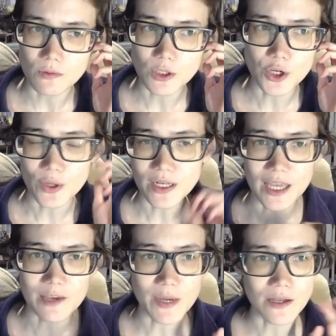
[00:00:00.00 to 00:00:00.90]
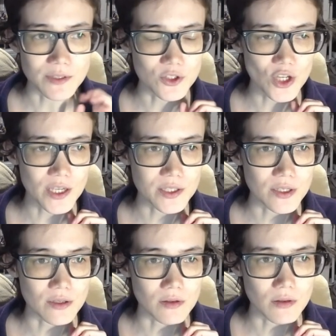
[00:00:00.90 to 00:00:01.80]
in email
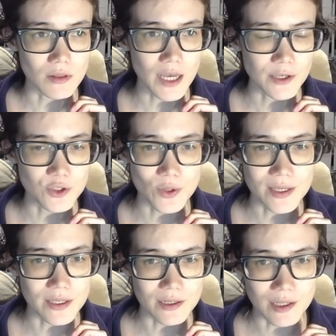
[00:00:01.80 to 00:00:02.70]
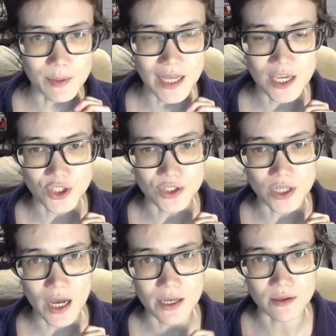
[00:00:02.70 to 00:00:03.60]
suggested like doing an elimination
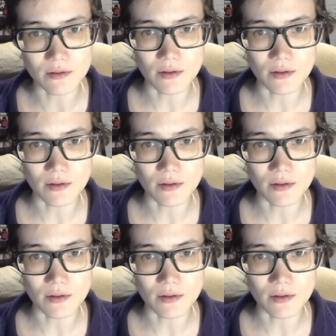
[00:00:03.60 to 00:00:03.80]
diet.